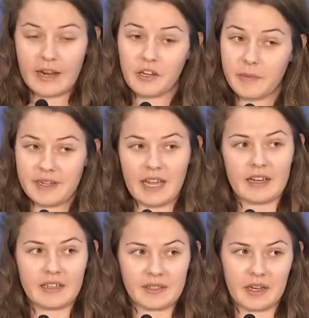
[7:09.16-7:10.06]
I know my
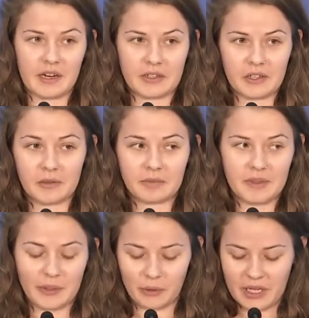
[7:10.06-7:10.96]
dad and his character,
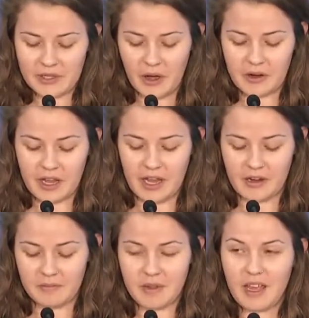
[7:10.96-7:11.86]
as only a daughter
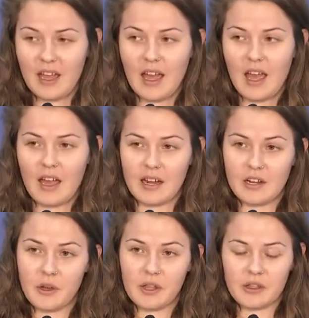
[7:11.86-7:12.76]
can, and
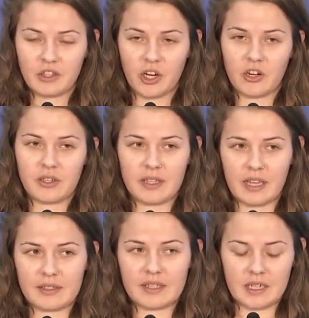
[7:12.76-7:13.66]
I know that the charges
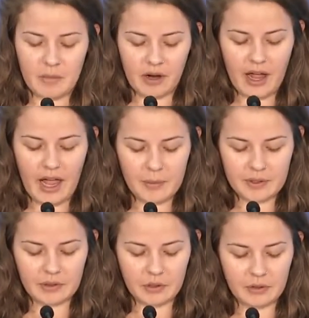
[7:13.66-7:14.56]
against him are
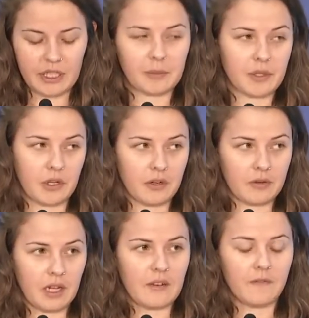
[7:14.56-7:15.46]
absolutely
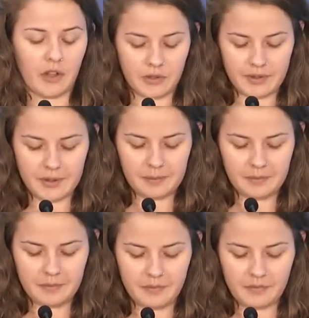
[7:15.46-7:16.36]
absurd and false.
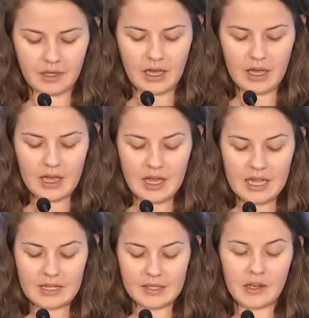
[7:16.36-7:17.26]

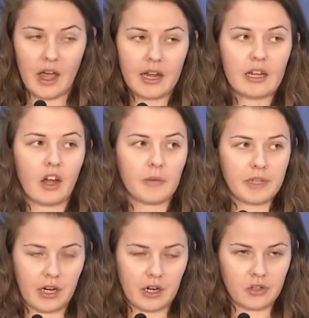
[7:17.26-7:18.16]
He is not an
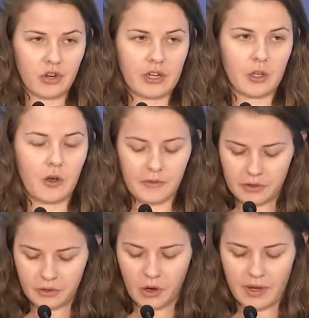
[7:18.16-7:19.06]
armed terrorist trying to
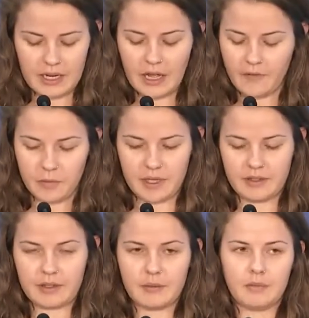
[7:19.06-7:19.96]
overthrow any
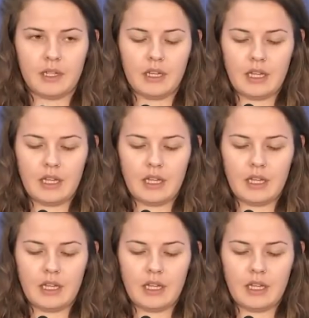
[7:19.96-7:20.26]
government.